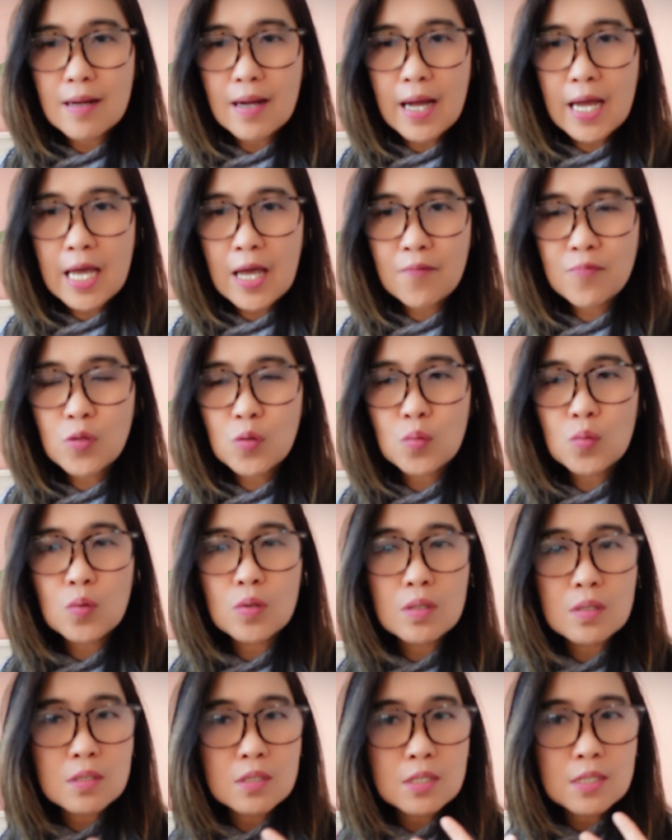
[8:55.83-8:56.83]
I have to
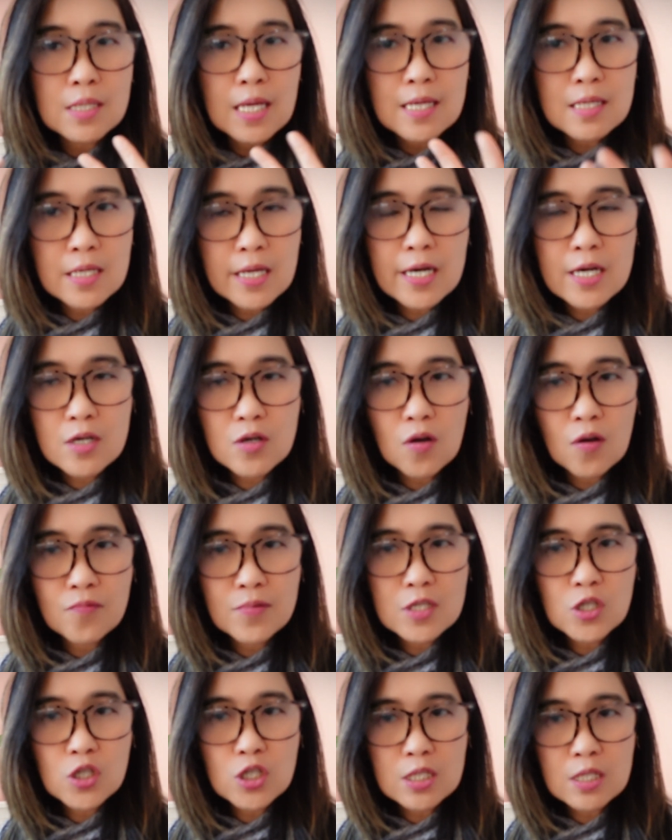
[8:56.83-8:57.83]
take care of
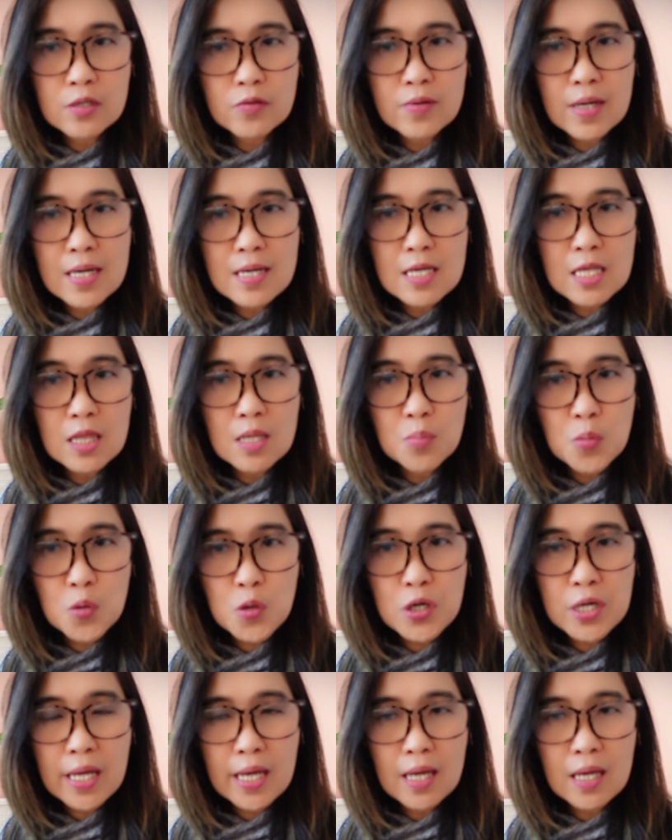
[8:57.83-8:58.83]
the children in the
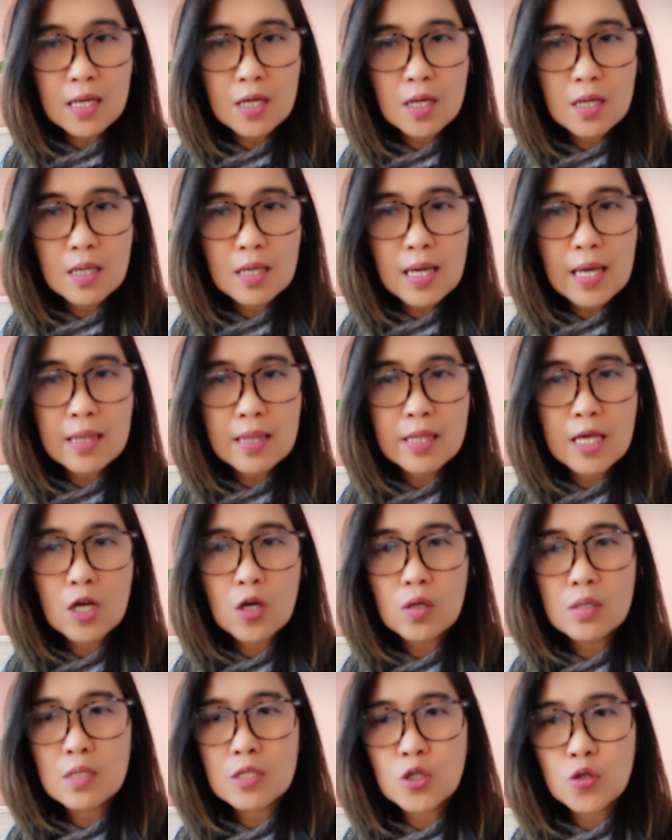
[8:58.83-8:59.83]
morning, and then
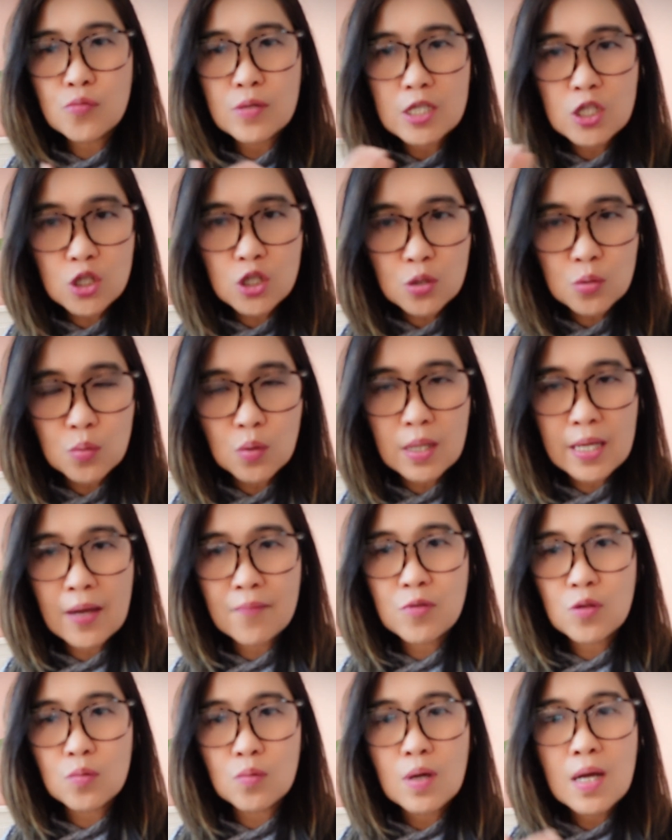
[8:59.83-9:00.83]
during school I
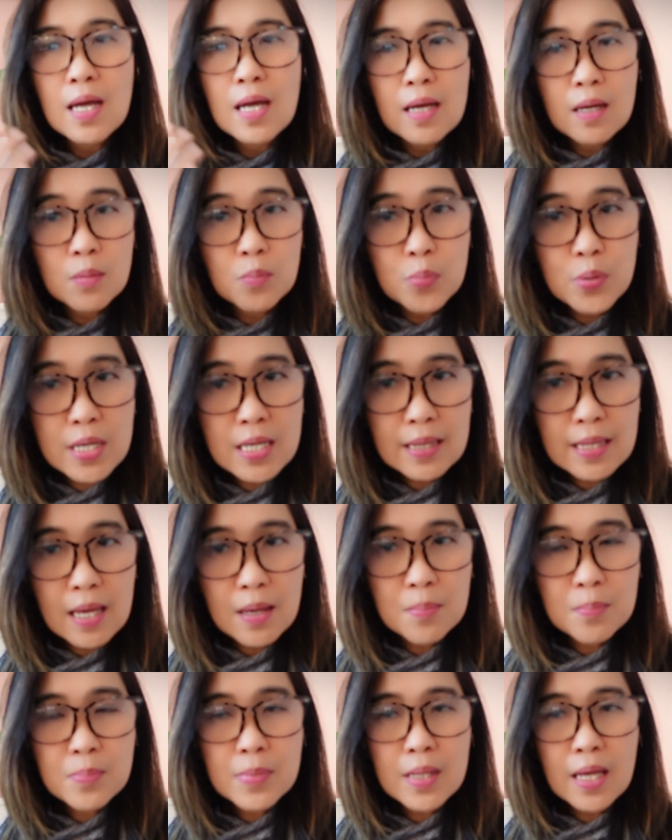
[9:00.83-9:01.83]
have to bring
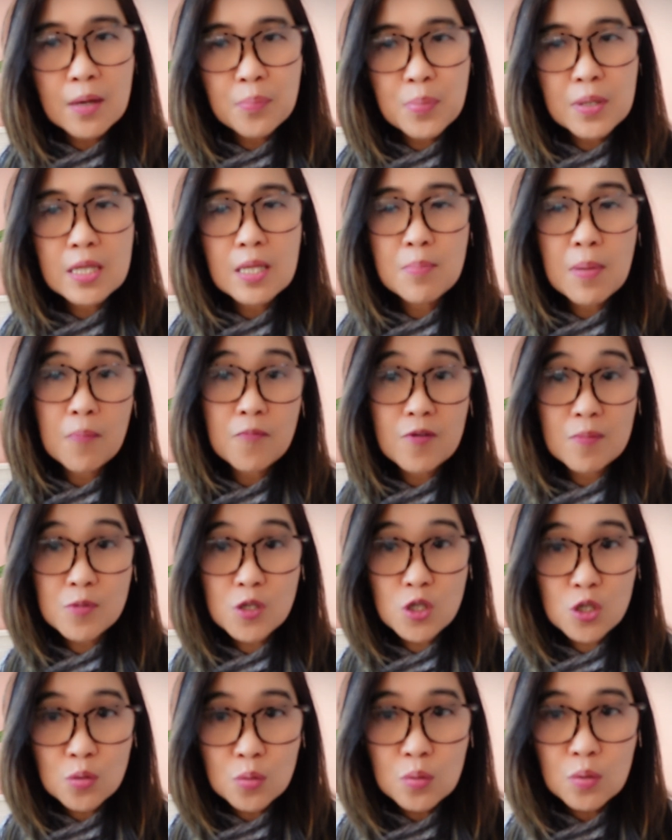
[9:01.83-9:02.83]
them and pick them up from
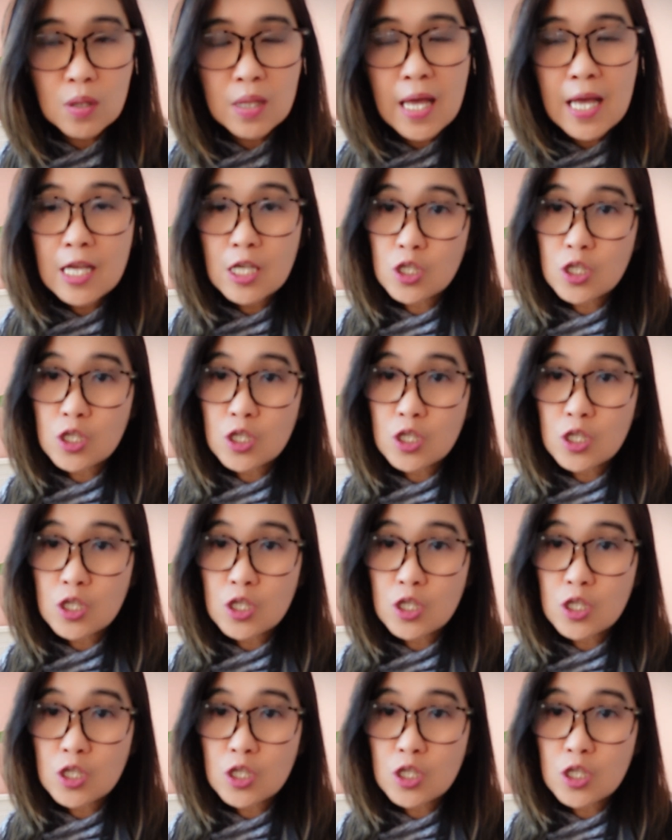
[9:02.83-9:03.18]
school.